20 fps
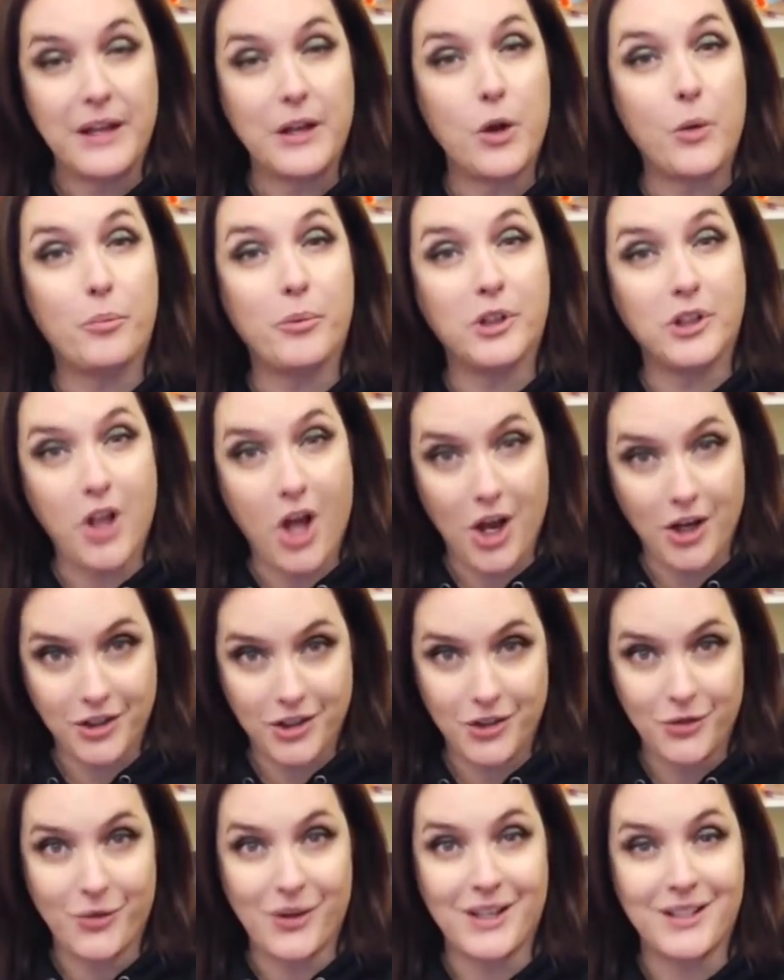They don't
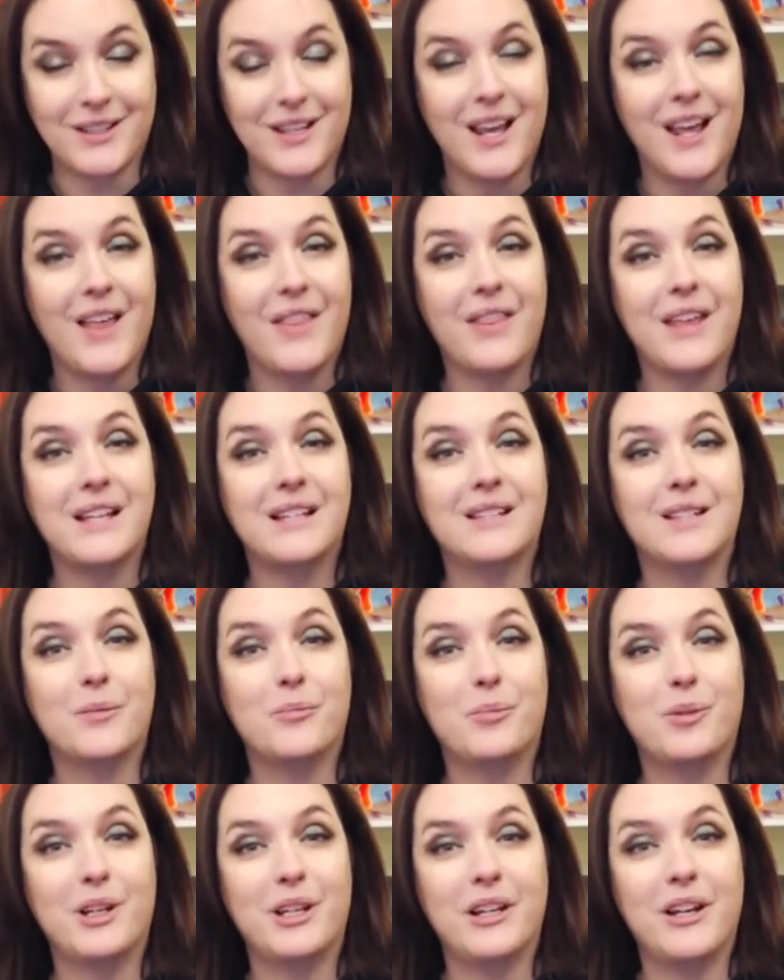belong to us, they
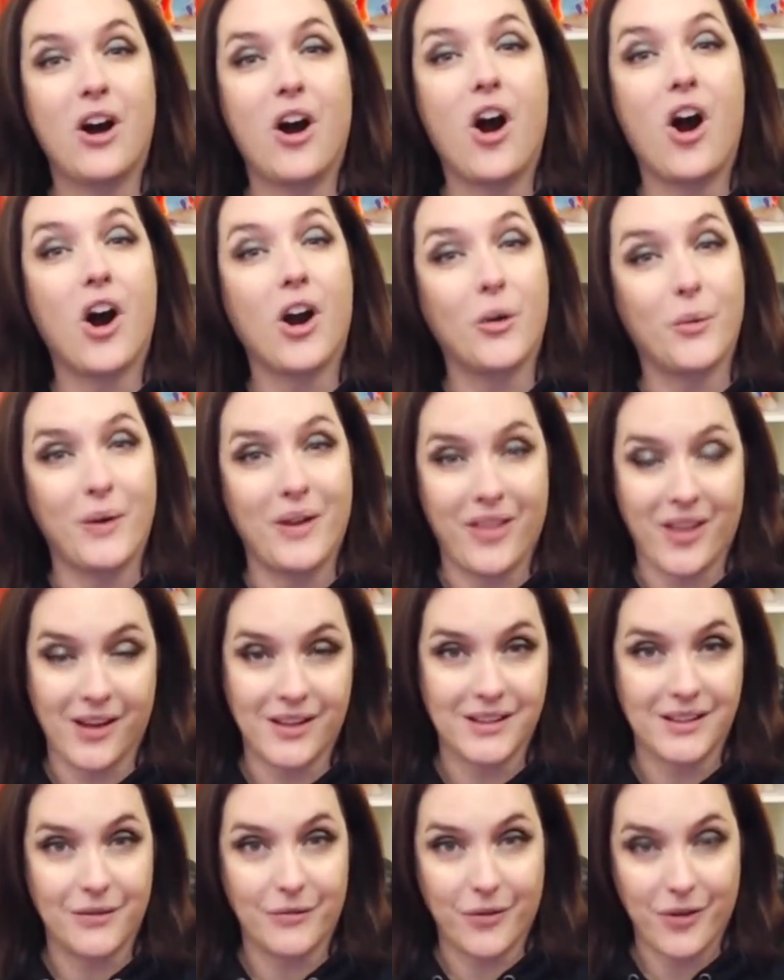simply are
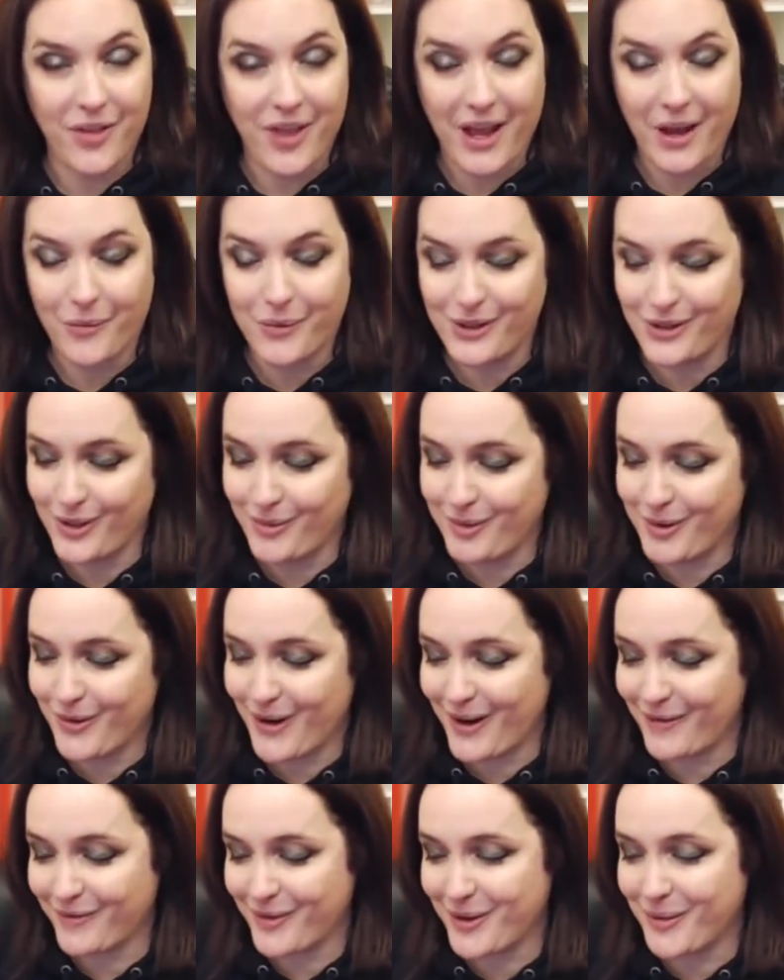with us, and for that we should
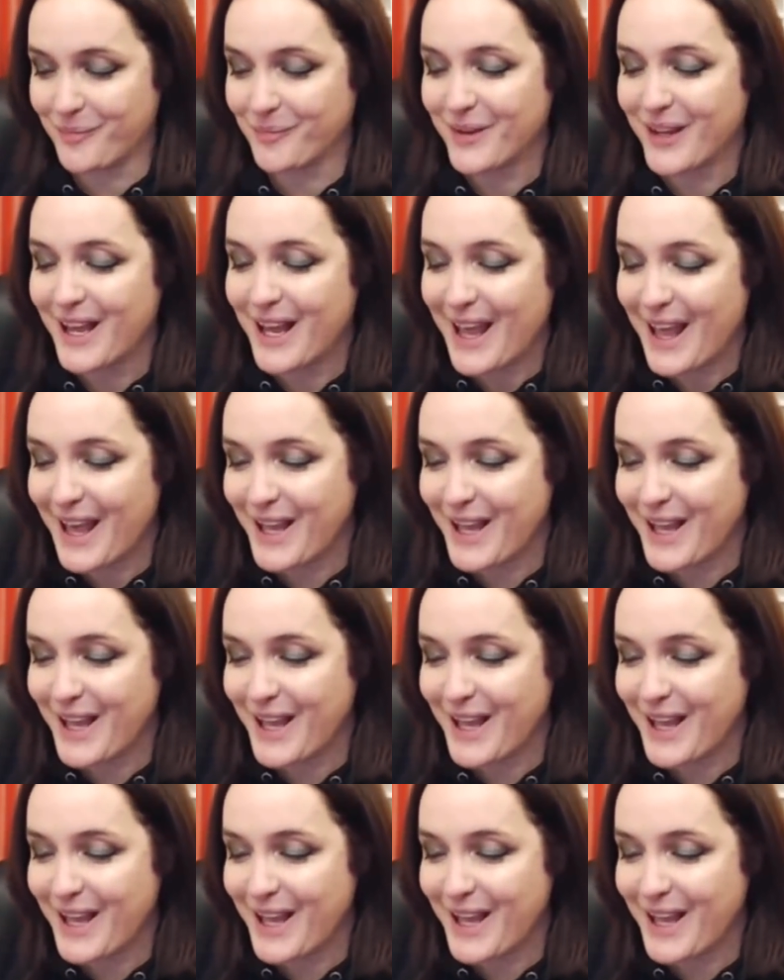be grateful.